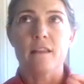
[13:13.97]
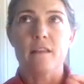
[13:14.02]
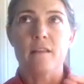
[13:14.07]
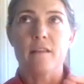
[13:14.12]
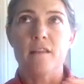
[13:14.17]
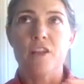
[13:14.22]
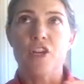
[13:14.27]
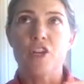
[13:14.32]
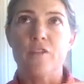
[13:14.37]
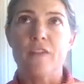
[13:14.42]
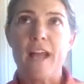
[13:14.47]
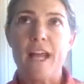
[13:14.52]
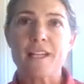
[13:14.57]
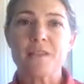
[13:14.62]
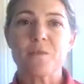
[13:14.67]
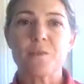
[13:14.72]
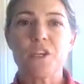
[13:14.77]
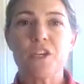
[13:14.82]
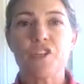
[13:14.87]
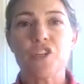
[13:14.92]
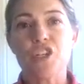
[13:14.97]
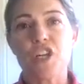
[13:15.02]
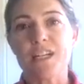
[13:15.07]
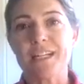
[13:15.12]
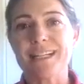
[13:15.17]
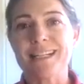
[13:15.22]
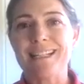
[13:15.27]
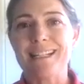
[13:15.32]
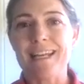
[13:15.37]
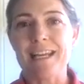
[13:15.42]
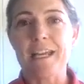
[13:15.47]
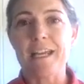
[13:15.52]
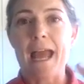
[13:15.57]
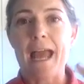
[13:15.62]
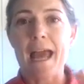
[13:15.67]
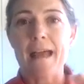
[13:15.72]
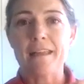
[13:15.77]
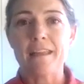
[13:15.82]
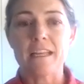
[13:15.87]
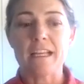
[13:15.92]
you know that's when you start to see
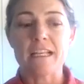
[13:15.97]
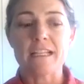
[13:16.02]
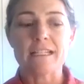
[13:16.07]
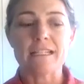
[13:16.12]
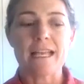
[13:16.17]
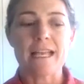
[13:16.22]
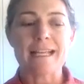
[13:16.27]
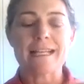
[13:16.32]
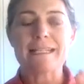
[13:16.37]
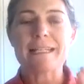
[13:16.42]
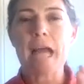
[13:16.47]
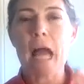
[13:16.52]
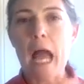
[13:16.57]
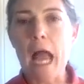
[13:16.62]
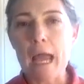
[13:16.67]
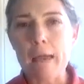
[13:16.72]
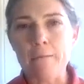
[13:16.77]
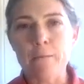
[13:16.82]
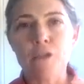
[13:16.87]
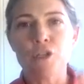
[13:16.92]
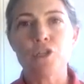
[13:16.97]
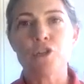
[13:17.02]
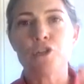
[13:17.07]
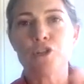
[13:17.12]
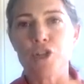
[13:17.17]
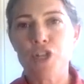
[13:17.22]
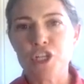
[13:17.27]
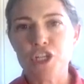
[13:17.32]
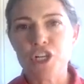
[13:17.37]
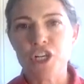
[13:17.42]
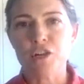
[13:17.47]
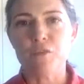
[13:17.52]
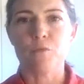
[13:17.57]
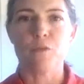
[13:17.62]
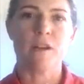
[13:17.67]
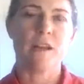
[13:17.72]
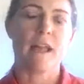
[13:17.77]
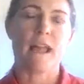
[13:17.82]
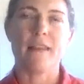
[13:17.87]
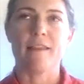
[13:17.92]
athletes like time their
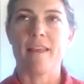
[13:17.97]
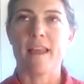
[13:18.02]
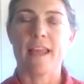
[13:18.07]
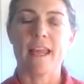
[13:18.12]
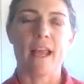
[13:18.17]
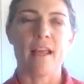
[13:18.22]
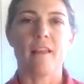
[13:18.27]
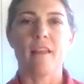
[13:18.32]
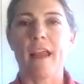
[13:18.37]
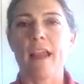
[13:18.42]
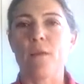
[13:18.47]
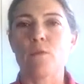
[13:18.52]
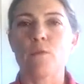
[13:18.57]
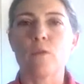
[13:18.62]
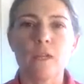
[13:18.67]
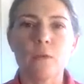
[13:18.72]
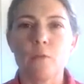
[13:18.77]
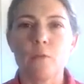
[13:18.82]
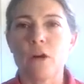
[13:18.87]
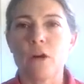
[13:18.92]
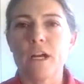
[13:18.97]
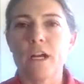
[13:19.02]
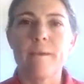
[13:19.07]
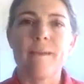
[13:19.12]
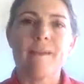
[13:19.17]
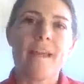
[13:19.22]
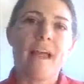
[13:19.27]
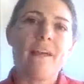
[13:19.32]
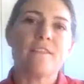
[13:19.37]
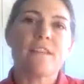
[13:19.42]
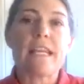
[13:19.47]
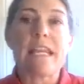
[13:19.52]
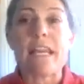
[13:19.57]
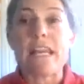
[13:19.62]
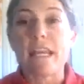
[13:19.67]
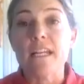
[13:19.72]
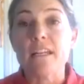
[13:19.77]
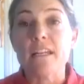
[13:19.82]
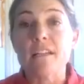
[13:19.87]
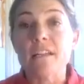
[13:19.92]
nutrition and they get like really worried about they have to
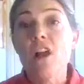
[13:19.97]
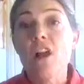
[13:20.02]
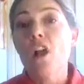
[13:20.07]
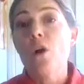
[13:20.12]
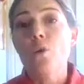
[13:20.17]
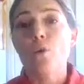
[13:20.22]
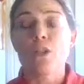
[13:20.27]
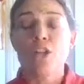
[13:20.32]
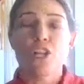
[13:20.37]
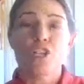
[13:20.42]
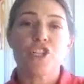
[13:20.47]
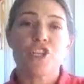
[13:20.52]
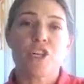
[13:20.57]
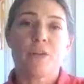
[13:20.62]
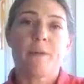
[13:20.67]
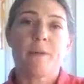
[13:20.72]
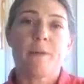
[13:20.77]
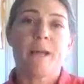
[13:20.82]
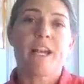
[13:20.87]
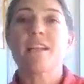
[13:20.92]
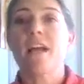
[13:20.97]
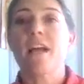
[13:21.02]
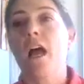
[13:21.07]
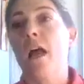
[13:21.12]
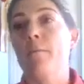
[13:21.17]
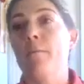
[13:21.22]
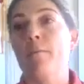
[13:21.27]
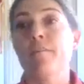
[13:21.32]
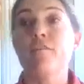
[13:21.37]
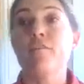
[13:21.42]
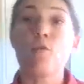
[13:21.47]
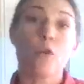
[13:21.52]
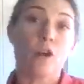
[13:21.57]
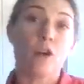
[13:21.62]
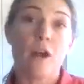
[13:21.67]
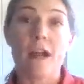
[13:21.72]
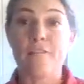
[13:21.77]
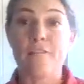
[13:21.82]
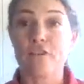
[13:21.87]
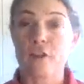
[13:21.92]
eat within a certain amount of time before or
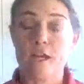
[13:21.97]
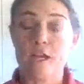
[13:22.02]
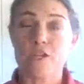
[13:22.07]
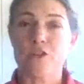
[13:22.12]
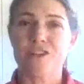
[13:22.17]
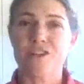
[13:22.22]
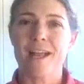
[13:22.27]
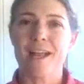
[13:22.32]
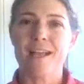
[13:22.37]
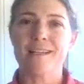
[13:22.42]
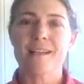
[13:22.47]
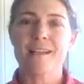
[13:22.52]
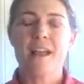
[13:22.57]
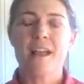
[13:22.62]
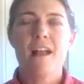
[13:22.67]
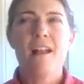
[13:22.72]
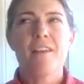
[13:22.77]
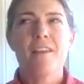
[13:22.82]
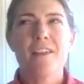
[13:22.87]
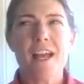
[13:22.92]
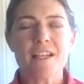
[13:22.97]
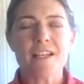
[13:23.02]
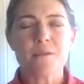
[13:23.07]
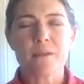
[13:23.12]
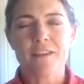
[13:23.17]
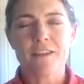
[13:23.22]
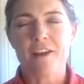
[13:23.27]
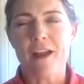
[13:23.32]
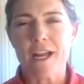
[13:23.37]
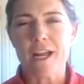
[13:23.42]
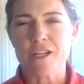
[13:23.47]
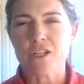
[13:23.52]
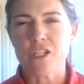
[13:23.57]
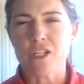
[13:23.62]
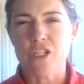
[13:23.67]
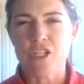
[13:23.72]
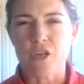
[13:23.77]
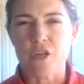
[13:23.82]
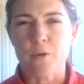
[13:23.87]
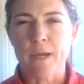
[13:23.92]
after exercise that's what they're actually
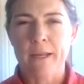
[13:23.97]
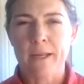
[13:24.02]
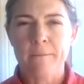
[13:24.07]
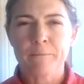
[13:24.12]
doing